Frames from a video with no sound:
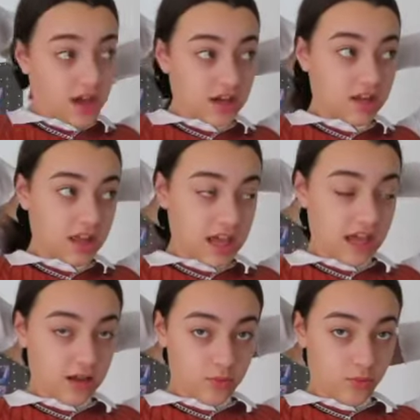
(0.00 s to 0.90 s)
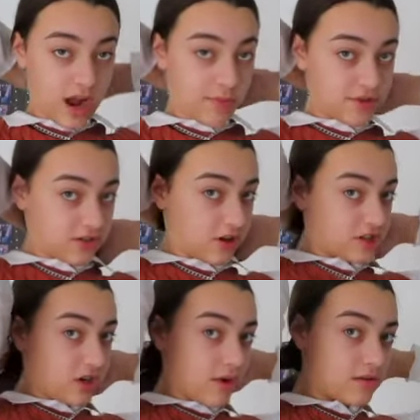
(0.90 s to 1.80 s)
not gonna like wrap the
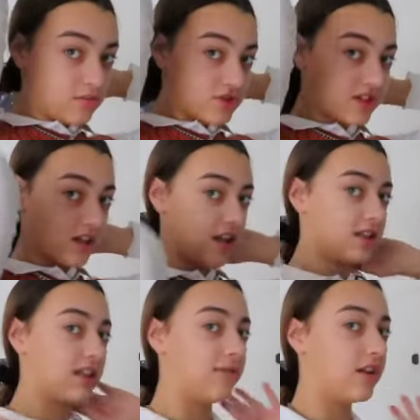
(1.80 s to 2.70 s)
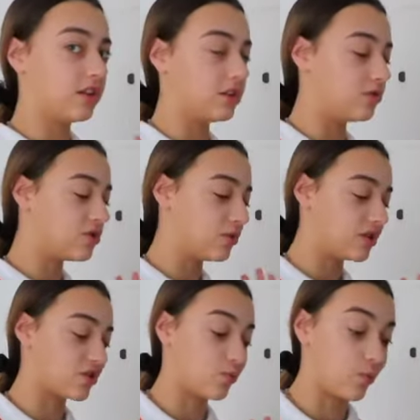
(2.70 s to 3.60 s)
scrunchie around. I'm just gonna like leave it loose so it
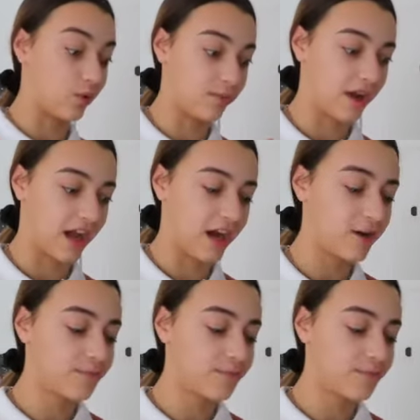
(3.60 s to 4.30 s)
doesn't ruin my hair.